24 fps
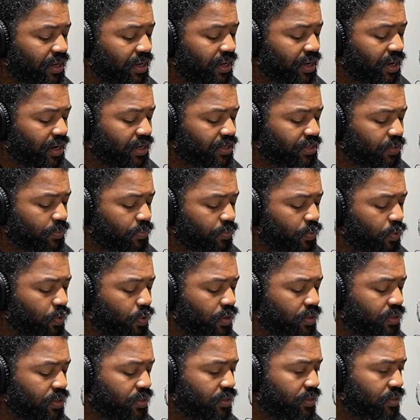is
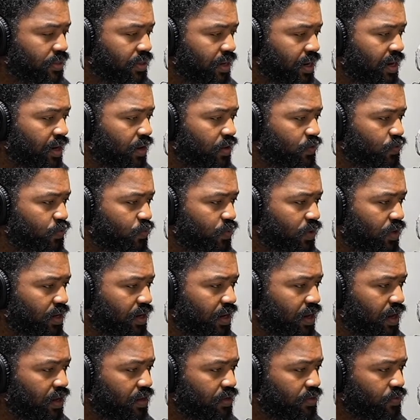important, and those run
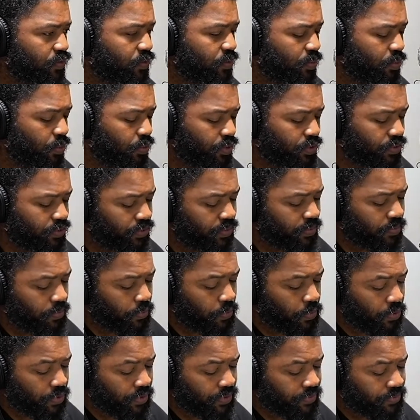loss reports are
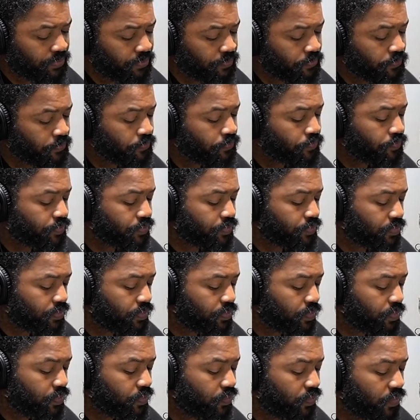important.
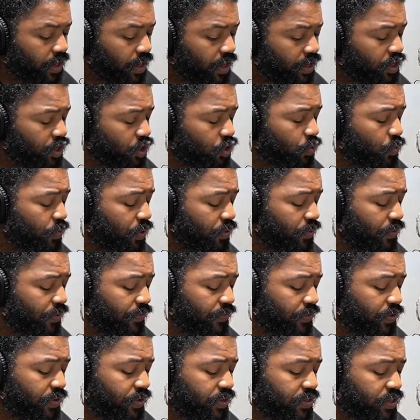You do want to
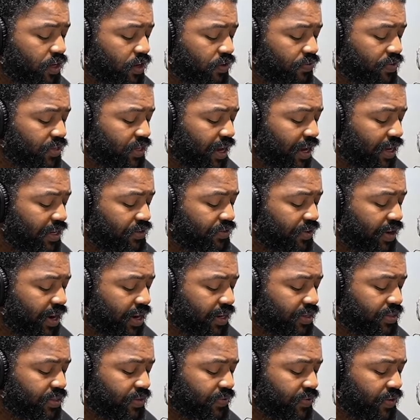review the service
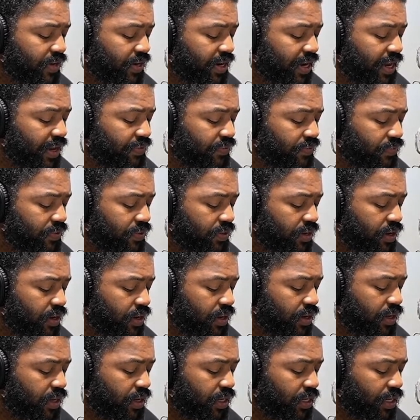contracts if they have
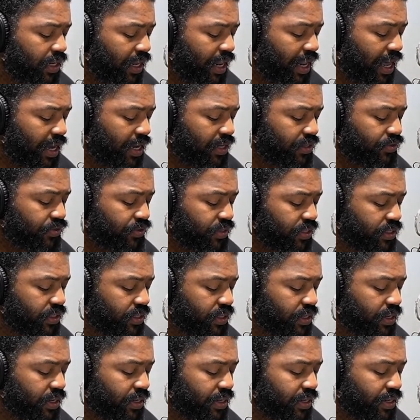uh, laundry,
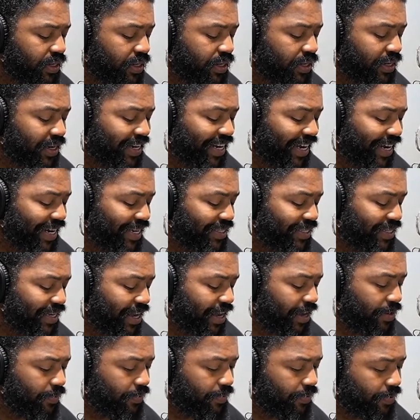
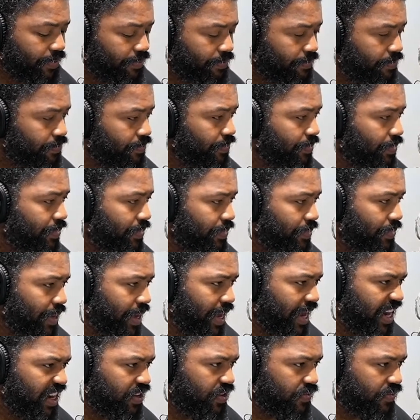landscape,
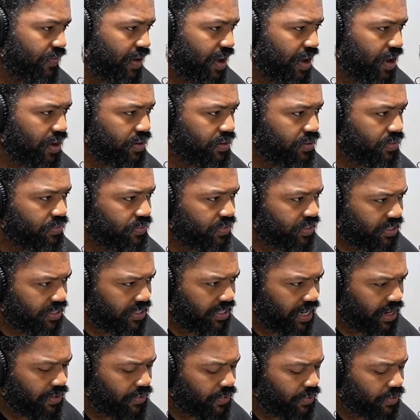HVAC,
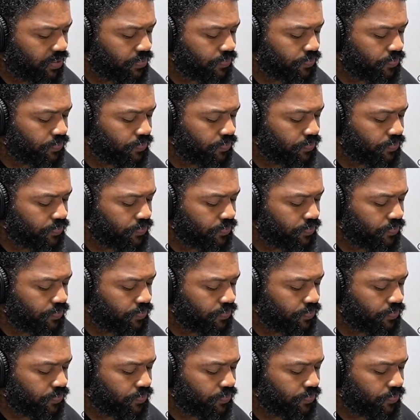etc.